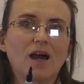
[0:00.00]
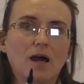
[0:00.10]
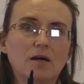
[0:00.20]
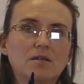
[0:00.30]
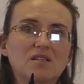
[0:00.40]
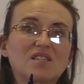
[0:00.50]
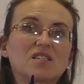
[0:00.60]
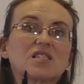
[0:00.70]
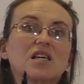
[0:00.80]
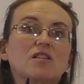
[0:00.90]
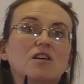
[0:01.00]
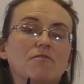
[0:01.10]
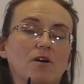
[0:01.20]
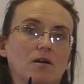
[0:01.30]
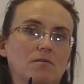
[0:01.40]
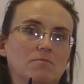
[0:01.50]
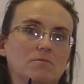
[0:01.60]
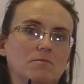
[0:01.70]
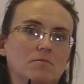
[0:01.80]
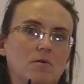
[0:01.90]
And from my point of view,
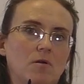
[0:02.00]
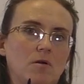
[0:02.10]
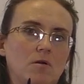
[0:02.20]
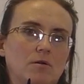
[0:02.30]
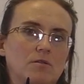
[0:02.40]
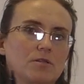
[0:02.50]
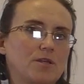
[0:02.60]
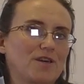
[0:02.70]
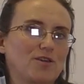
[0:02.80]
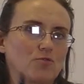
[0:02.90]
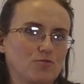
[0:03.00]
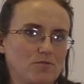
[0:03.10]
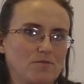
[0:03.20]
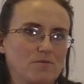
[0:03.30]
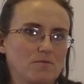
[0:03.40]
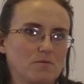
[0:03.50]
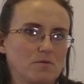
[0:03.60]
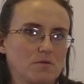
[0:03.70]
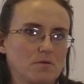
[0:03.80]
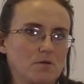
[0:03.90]
it is this phase
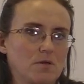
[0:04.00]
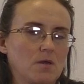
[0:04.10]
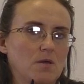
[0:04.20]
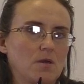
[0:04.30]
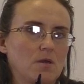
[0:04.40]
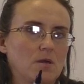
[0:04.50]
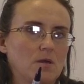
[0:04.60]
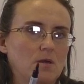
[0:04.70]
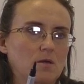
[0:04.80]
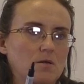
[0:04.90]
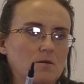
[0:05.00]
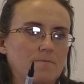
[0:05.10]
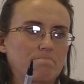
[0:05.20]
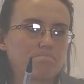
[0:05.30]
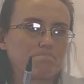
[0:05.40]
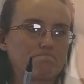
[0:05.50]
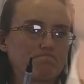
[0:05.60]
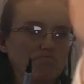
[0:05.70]
of seeing the whole picture